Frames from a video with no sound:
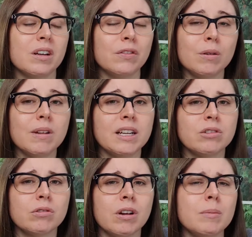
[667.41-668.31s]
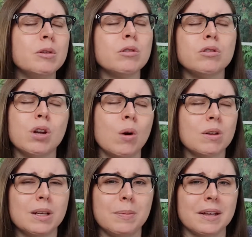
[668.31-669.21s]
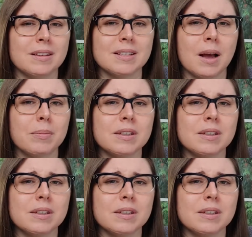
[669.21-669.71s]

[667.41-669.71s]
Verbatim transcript: if you like true crime, you should totally pick this up.